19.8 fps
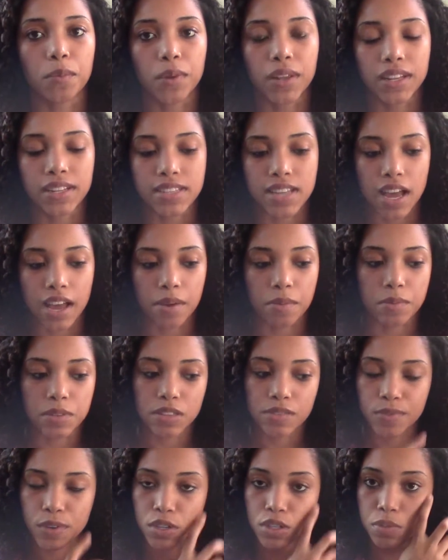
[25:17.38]
when Zion
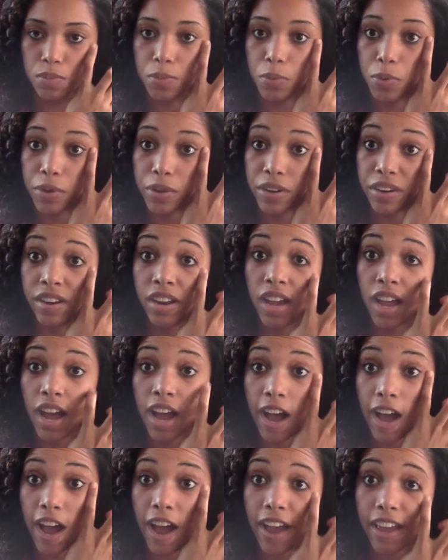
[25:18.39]
was first born,
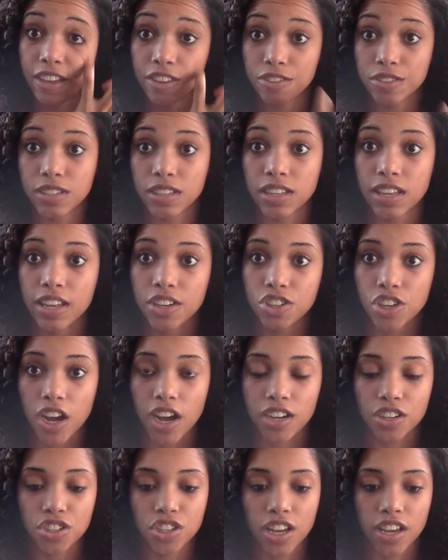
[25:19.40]
I used to let
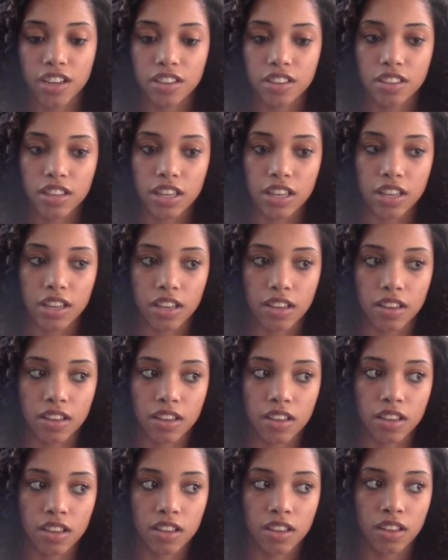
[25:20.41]
Josh take the
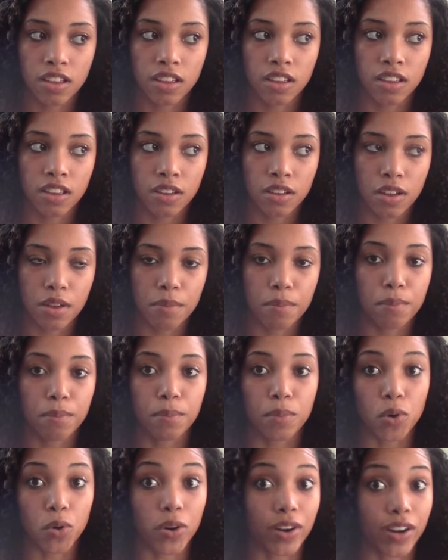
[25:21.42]

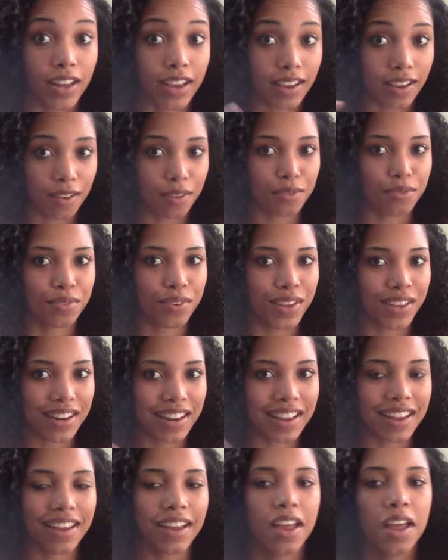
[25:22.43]
morning
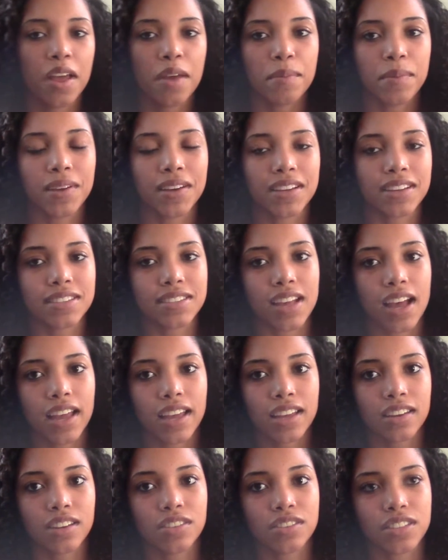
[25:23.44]
feeding because
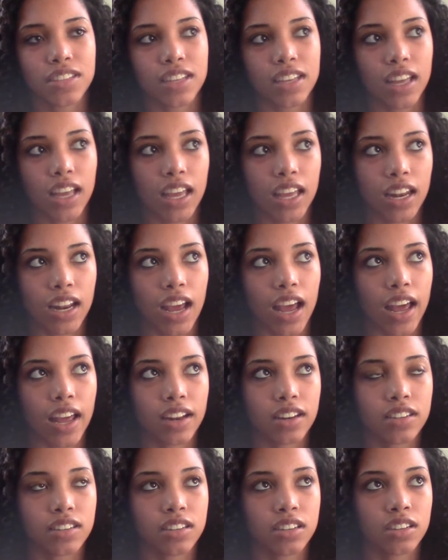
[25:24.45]
Zion used to eat
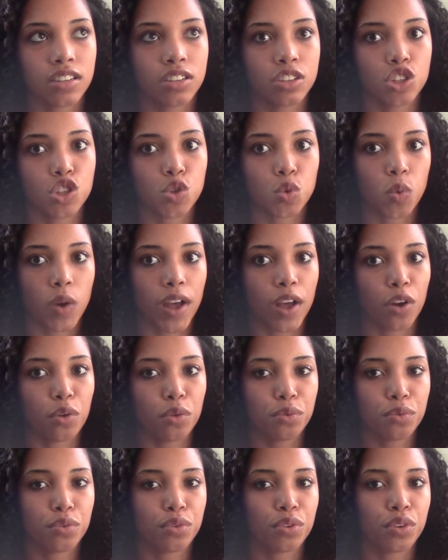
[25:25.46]
at
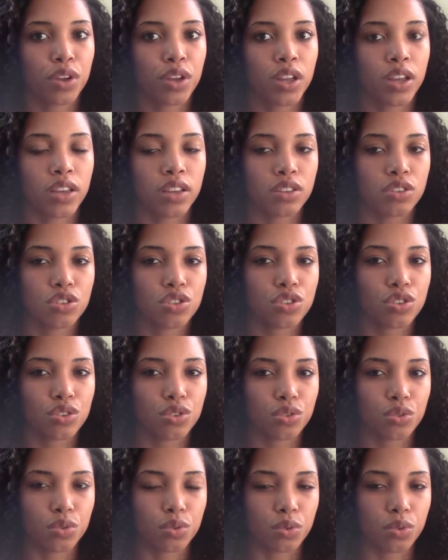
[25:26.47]
12,
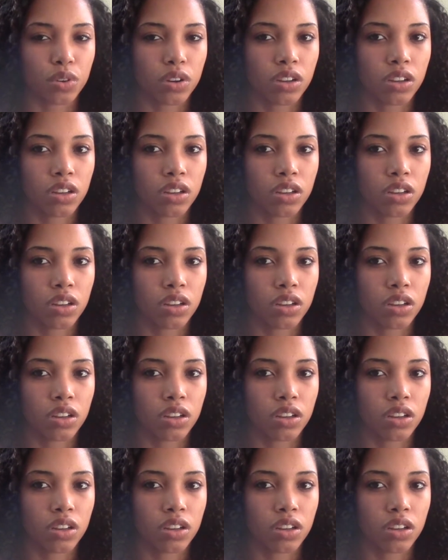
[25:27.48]
2,